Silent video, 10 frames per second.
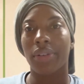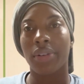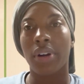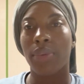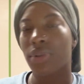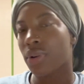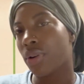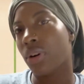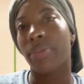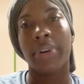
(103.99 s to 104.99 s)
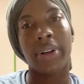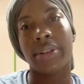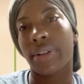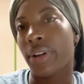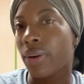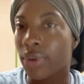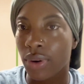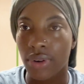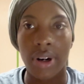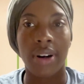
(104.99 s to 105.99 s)
I don't want to talk on the breaks. I don't
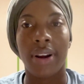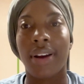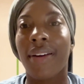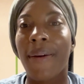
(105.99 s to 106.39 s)
want to do none of that.